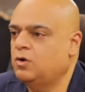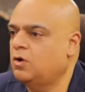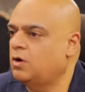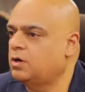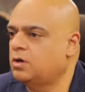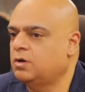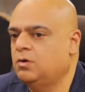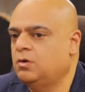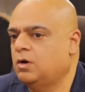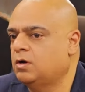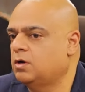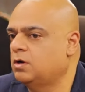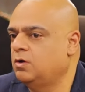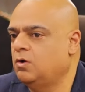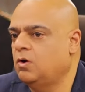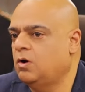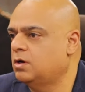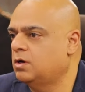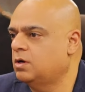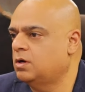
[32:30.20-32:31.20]
not but
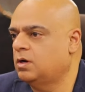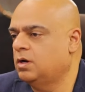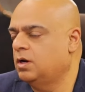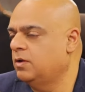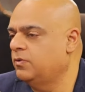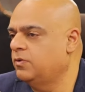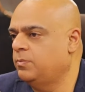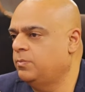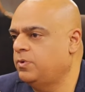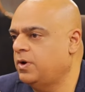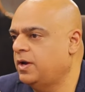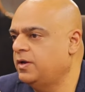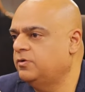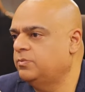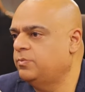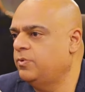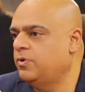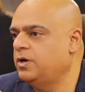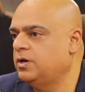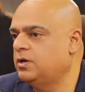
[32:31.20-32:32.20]
not uh, the price
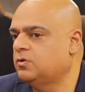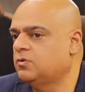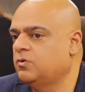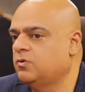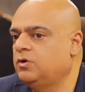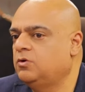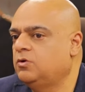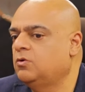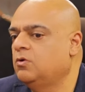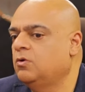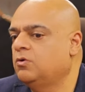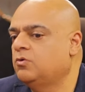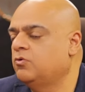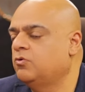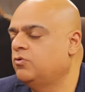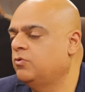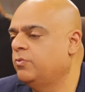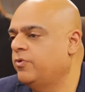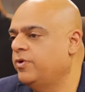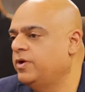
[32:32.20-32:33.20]
point is going to go to
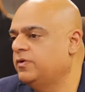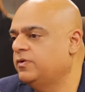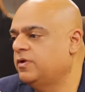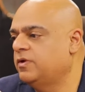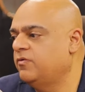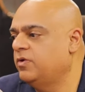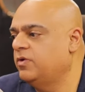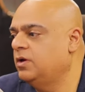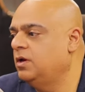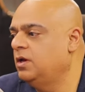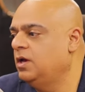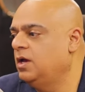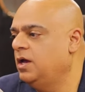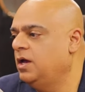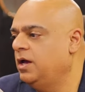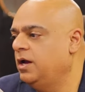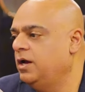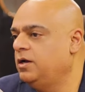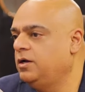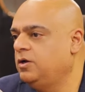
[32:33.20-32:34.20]
2.7
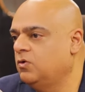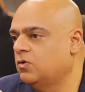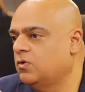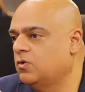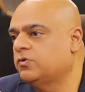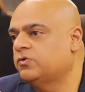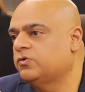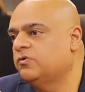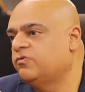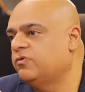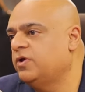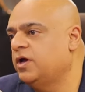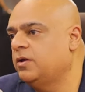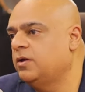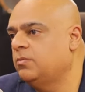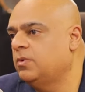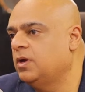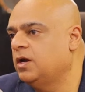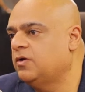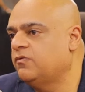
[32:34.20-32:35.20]
in due course of
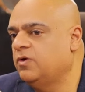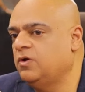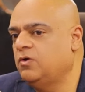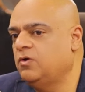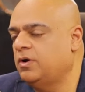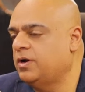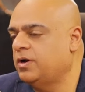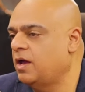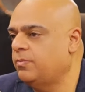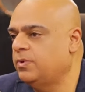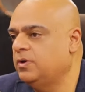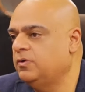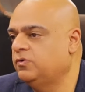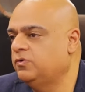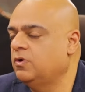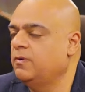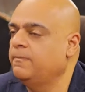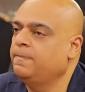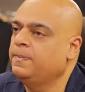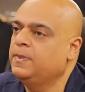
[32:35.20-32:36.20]
time it yes. will not happen
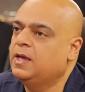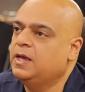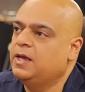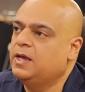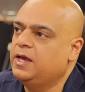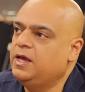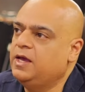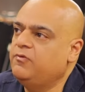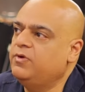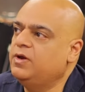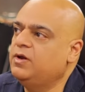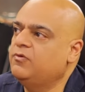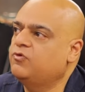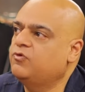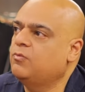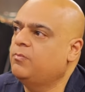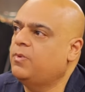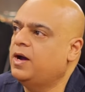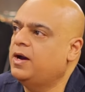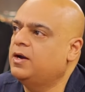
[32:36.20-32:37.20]
so even yeah. if
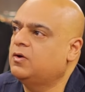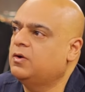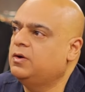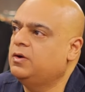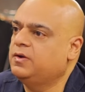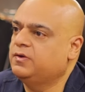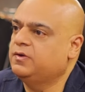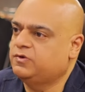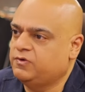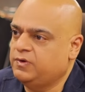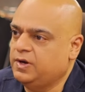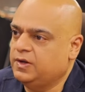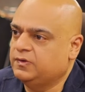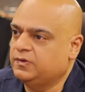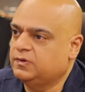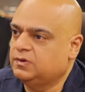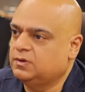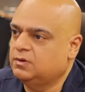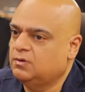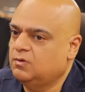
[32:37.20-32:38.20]
you buy it on
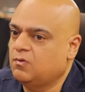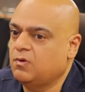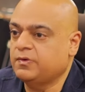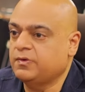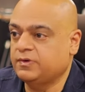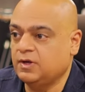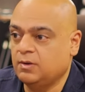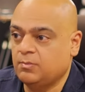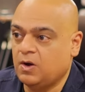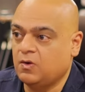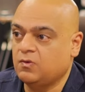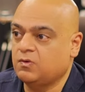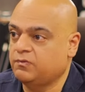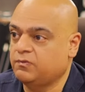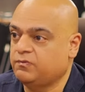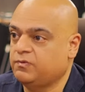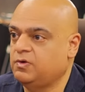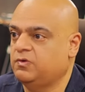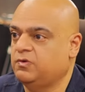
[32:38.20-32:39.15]
distress, what's yeah. the amount of